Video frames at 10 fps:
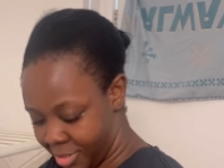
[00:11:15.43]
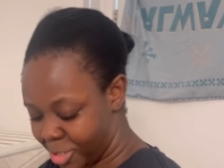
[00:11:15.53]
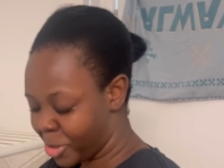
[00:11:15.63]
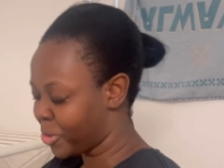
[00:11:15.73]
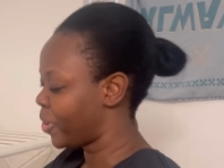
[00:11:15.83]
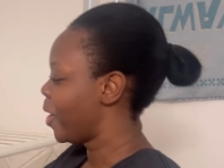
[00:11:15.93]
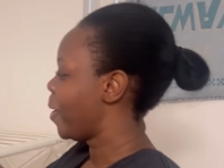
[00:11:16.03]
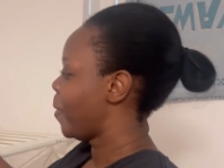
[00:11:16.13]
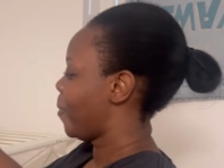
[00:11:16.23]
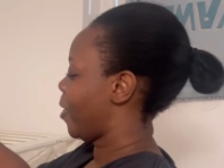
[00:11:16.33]
So
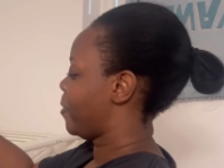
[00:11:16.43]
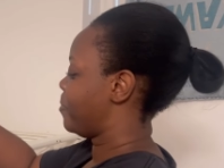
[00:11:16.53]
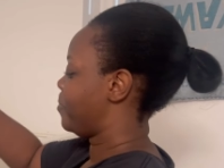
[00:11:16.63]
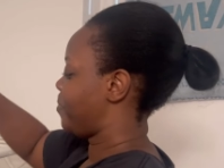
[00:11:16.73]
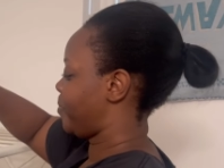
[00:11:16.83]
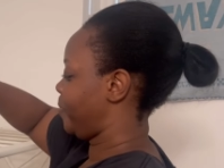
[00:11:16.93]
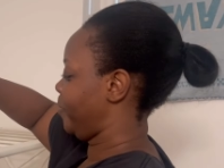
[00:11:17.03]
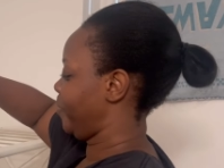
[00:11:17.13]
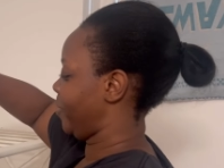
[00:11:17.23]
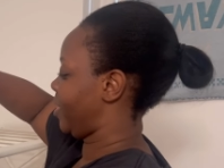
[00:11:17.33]
um,
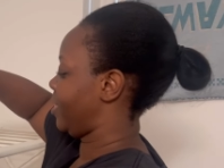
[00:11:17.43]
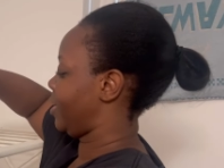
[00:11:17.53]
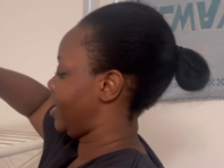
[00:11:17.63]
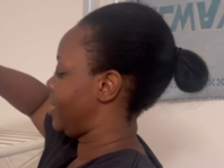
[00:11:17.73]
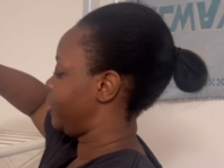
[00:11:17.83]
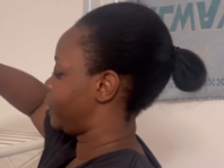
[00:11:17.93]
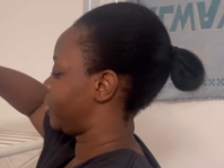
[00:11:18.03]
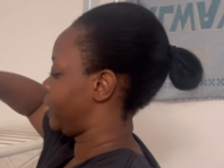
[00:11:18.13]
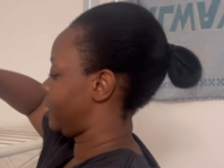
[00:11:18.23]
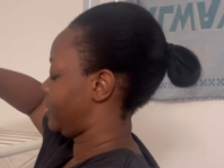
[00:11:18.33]
he's
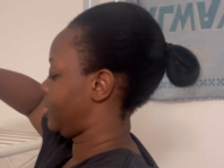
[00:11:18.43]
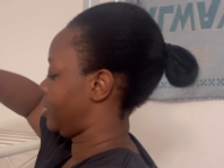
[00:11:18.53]
going to